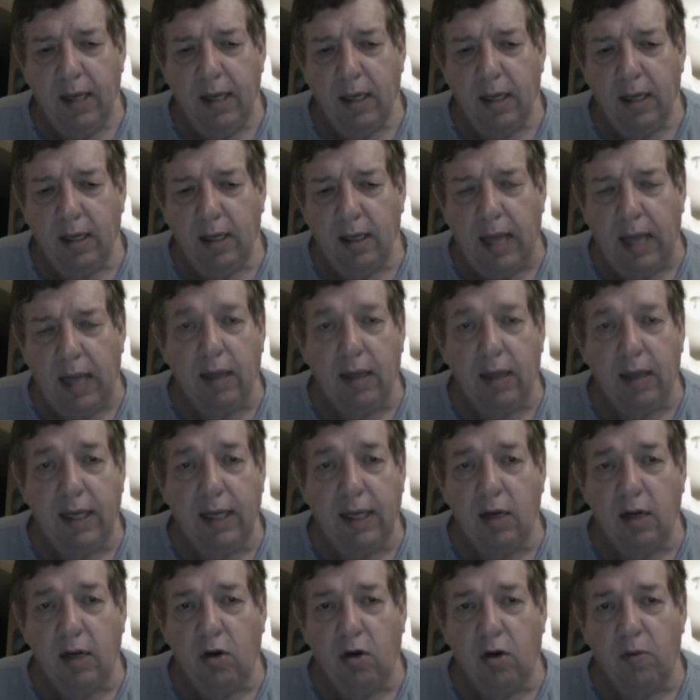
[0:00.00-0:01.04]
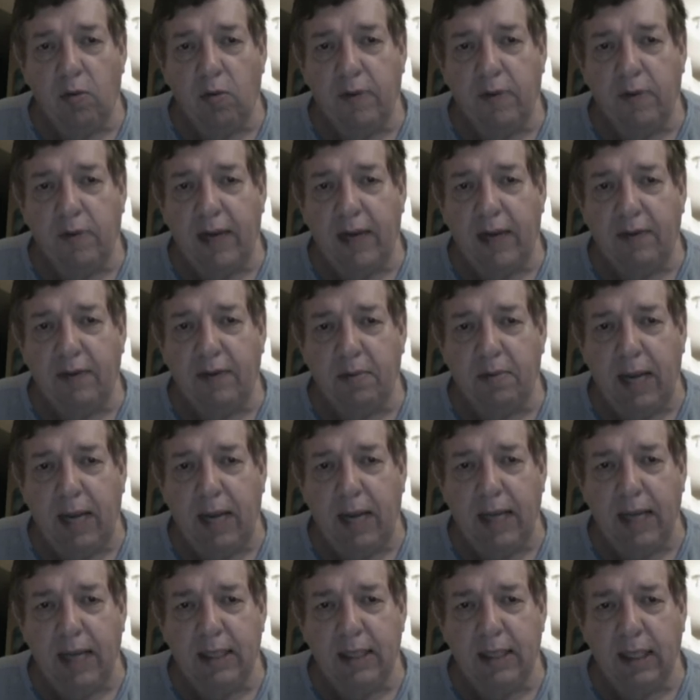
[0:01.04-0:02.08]
Uh, I'll get home if I have to
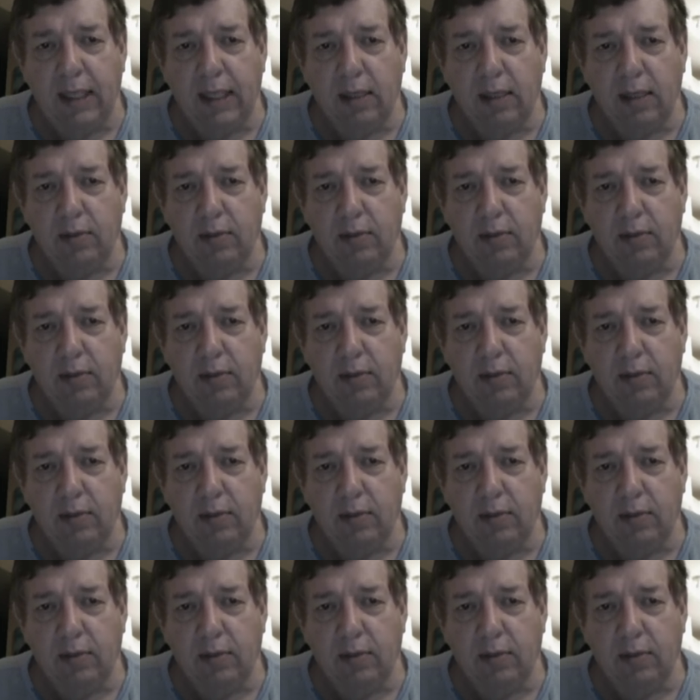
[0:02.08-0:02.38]
buy a ticket